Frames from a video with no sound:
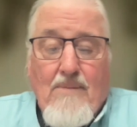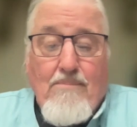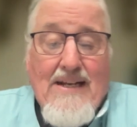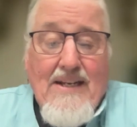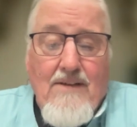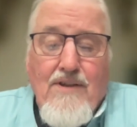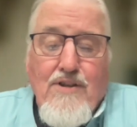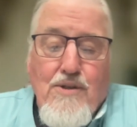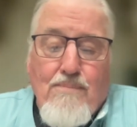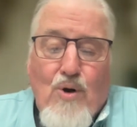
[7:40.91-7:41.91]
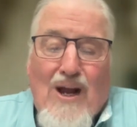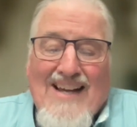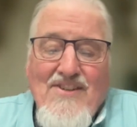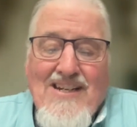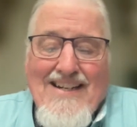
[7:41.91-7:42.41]
Many of the
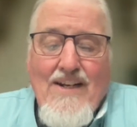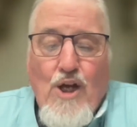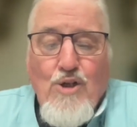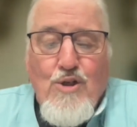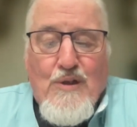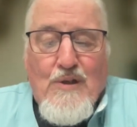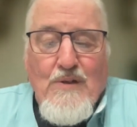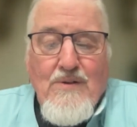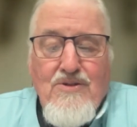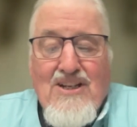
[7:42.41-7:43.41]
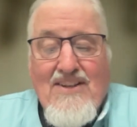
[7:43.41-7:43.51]
surprising turns